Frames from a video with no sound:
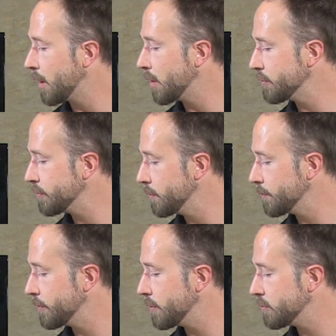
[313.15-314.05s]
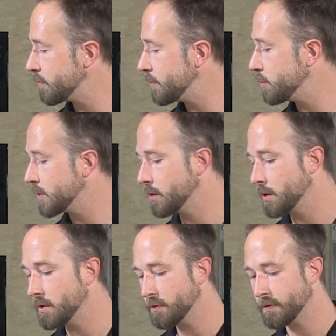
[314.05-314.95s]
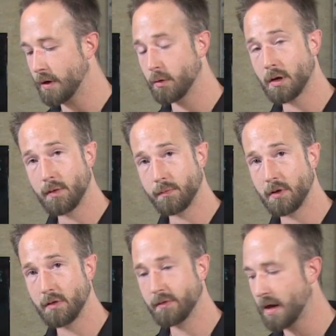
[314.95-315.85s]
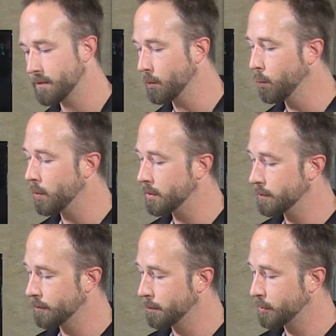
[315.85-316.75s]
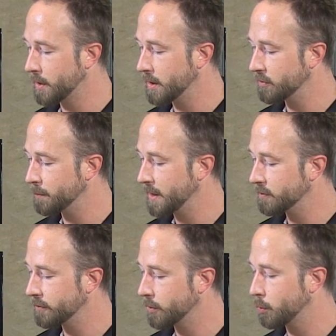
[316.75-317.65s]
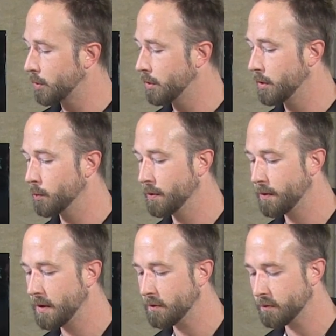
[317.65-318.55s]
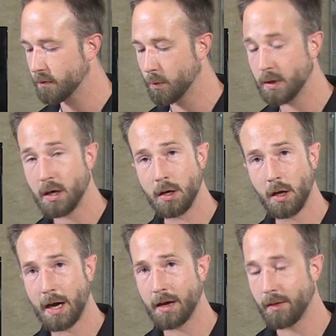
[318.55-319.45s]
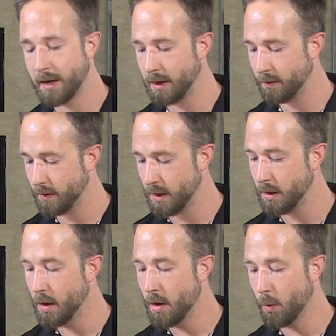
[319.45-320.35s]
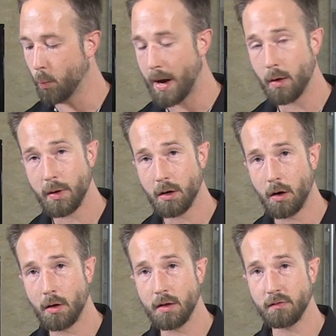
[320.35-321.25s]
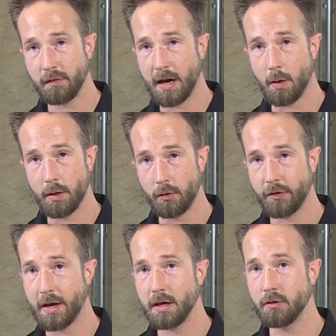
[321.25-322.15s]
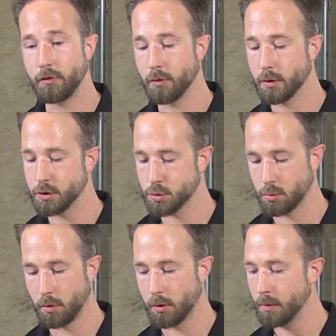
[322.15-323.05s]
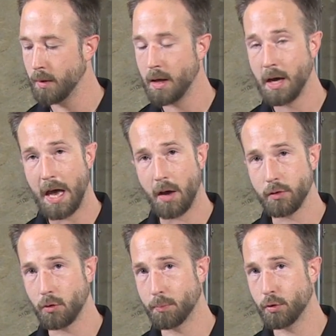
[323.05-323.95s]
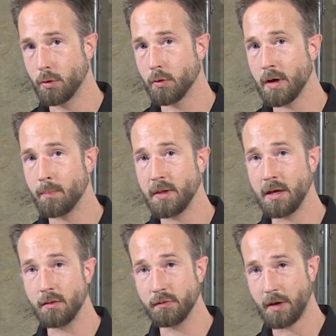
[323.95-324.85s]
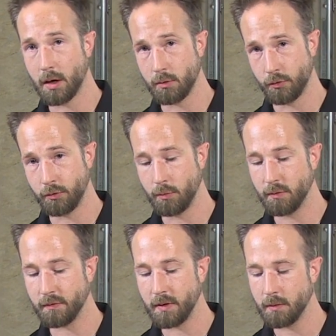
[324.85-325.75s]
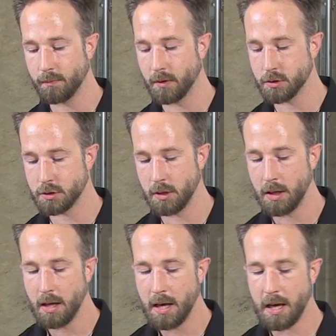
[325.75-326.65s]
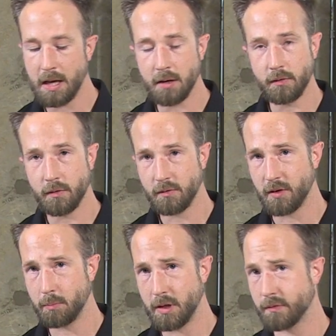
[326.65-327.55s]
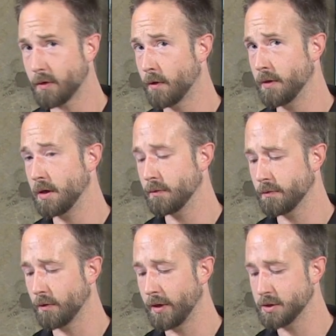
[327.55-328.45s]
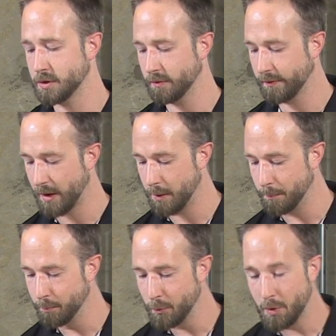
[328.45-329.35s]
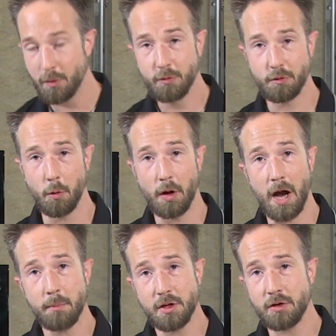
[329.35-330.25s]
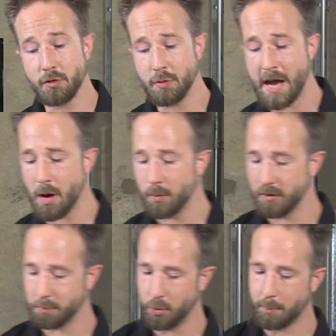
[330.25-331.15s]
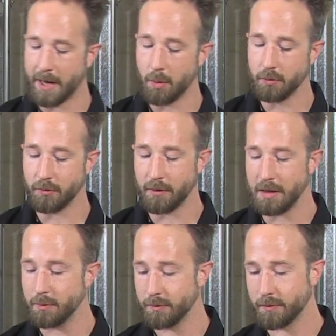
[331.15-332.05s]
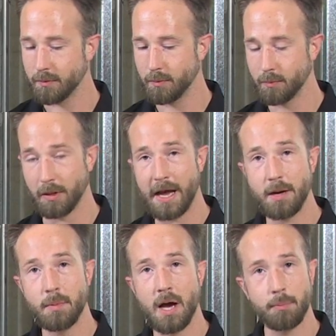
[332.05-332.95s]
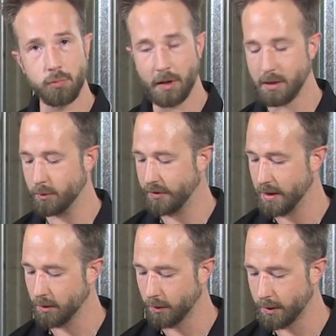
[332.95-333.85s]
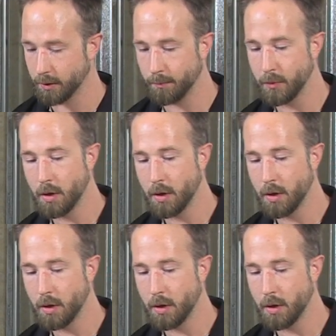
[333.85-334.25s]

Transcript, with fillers: Also, for those of you curious, SoundOff does have wonderful product specs to go along with these. So again, highlighting the wiring harness, how it'll tie into your controller, how you'll program these, how you'll do the sync function, and tidbits on the installation side. So what I'm going to do now is put power to these, light them up, let you take a look.